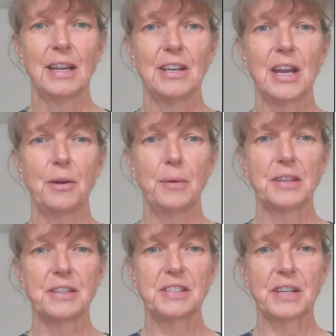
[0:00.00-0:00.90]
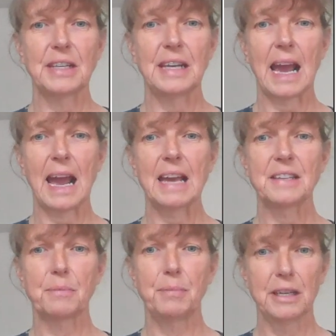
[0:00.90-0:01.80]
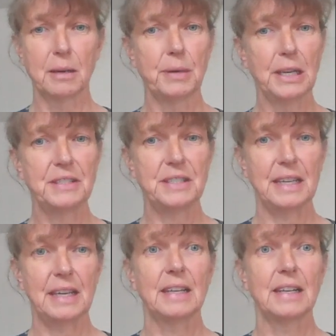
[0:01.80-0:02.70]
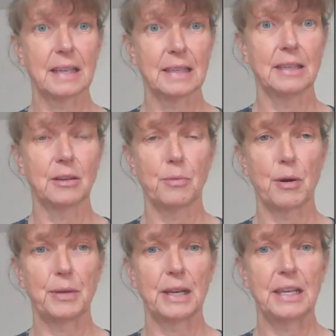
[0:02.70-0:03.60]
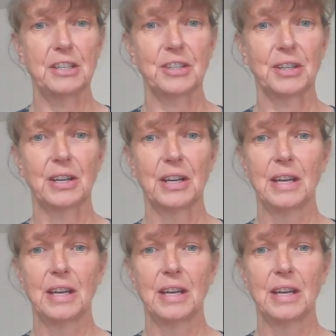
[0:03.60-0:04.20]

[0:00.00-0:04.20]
know whether the study has applicability in a clinical population.